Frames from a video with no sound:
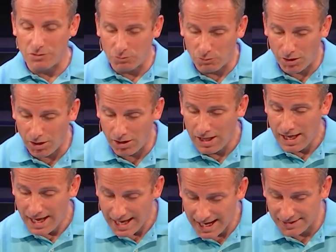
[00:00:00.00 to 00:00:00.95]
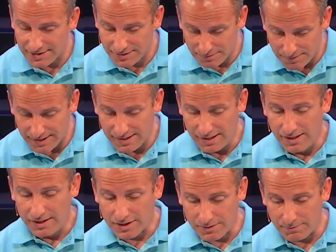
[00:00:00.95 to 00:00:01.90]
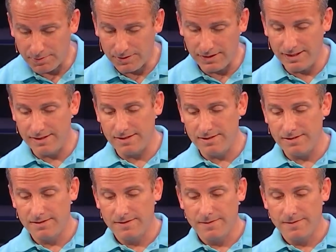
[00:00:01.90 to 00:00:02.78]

the wall has to be completed.